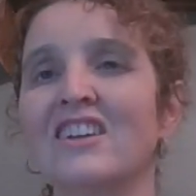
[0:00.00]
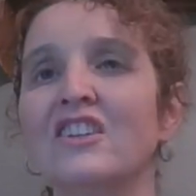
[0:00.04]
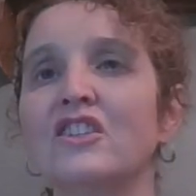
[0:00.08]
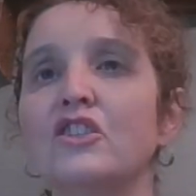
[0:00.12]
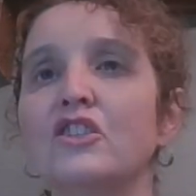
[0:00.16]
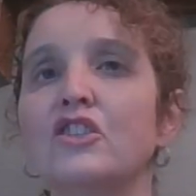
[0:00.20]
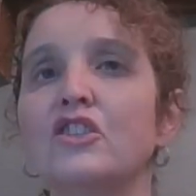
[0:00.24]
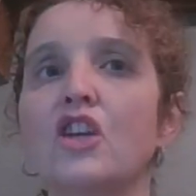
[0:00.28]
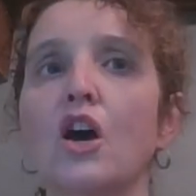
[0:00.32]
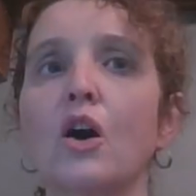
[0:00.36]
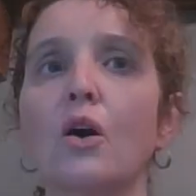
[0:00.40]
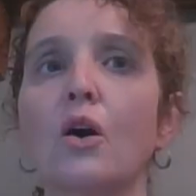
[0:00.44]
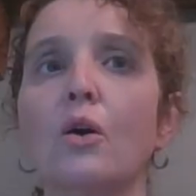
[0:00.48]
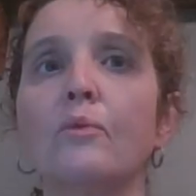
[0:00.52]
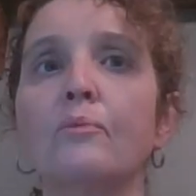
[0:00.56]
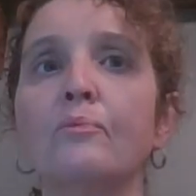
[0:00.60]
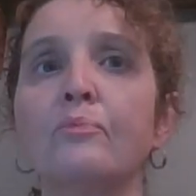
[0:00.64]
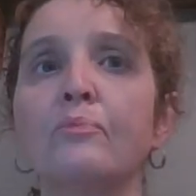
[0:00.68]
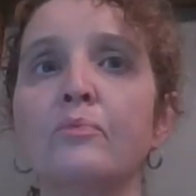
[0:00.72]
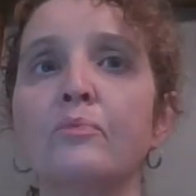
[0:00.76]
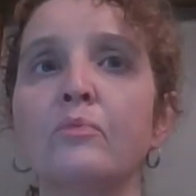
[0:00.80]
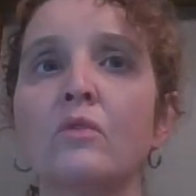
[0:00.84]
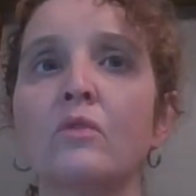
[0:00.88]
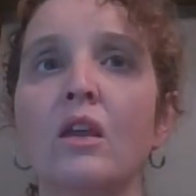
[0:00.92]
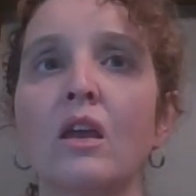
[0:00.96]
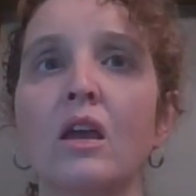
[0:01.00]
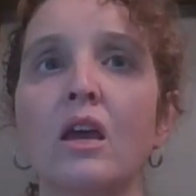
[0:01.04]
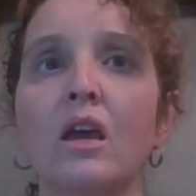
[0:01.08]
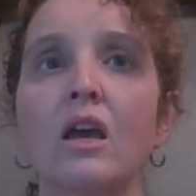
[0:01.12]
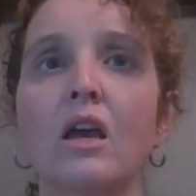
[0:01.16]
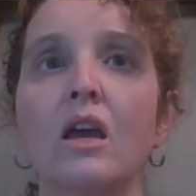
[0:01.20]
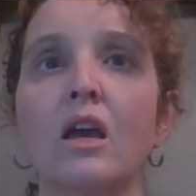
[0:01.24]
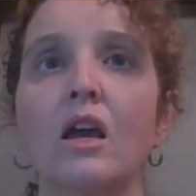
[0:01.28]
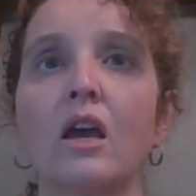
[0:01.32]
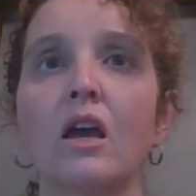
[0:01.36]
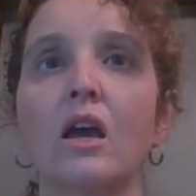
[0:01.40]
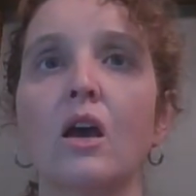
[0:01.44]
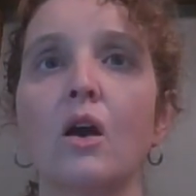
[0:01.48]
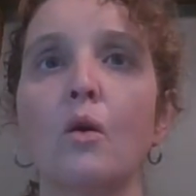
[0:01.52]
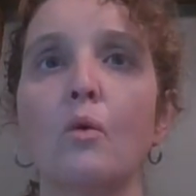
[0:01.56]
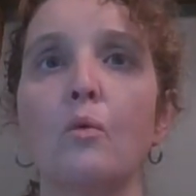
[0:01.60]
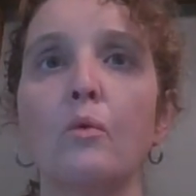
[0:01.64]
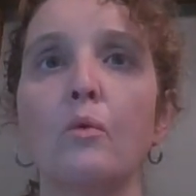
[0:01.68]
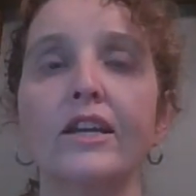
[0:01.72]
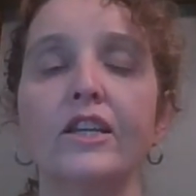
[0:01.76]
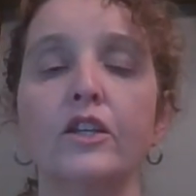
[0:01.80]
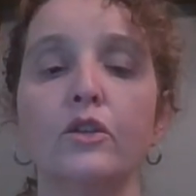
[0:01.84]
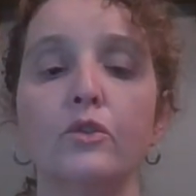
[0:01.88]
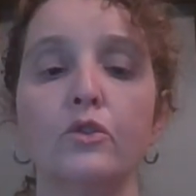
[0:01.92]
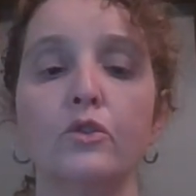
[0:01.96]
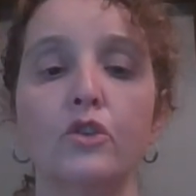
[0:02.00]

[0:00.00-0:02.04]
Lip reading: So when you